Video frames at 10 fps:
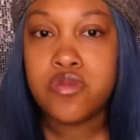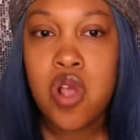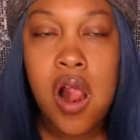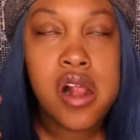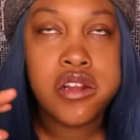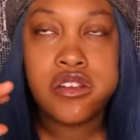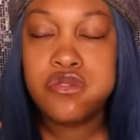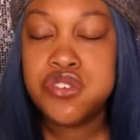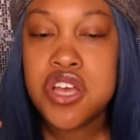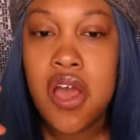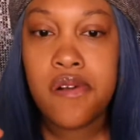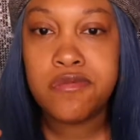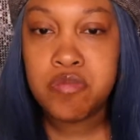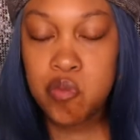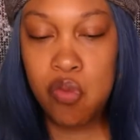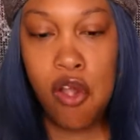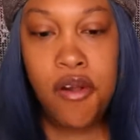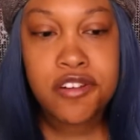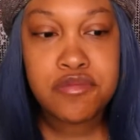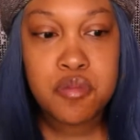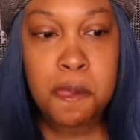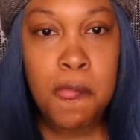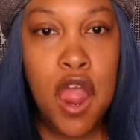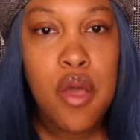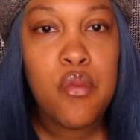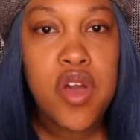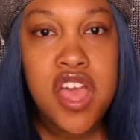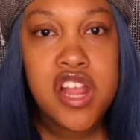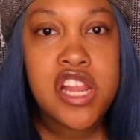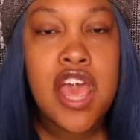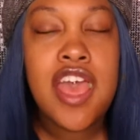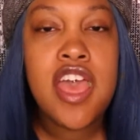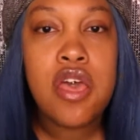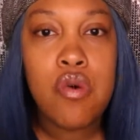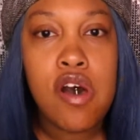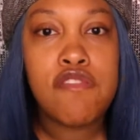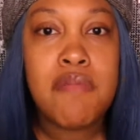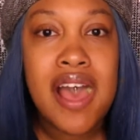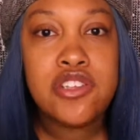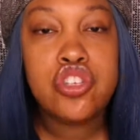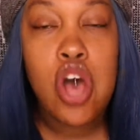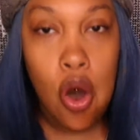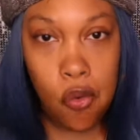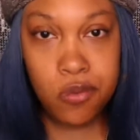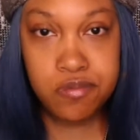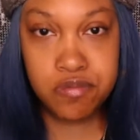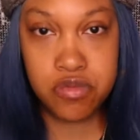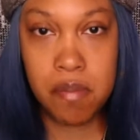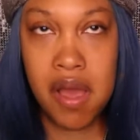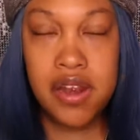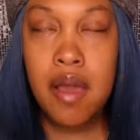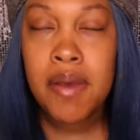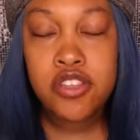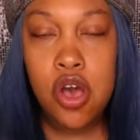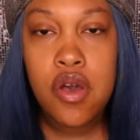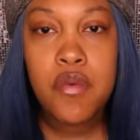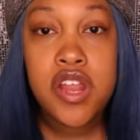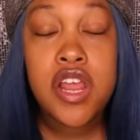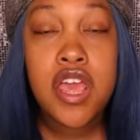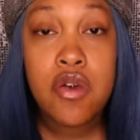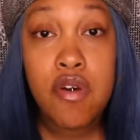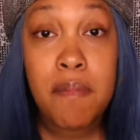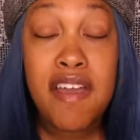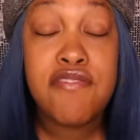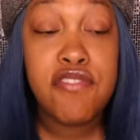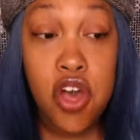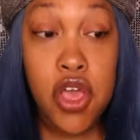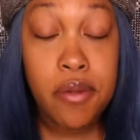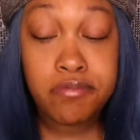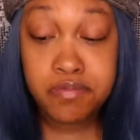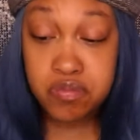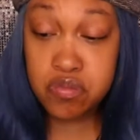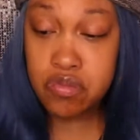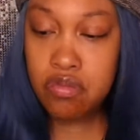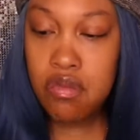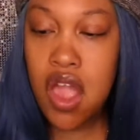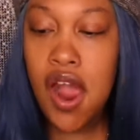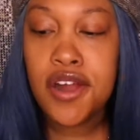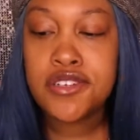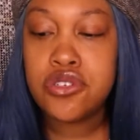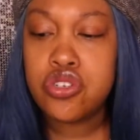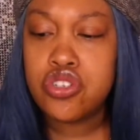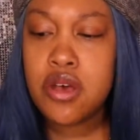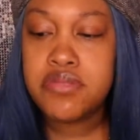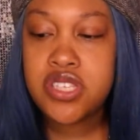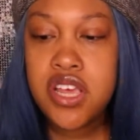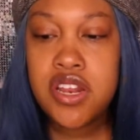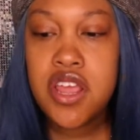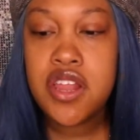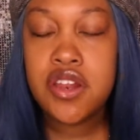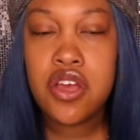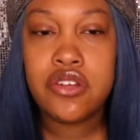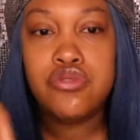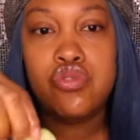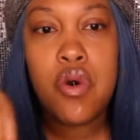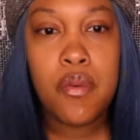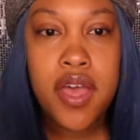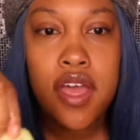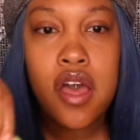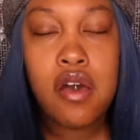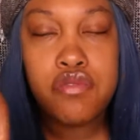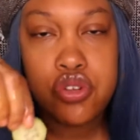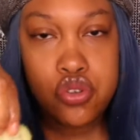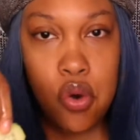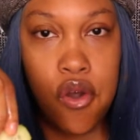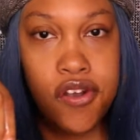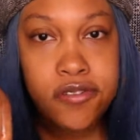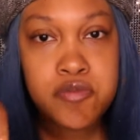And don't forget, it went in the heel of my toe. Not my toe, it went in the heel of my foot. So I'm sitting in the doorway of the door,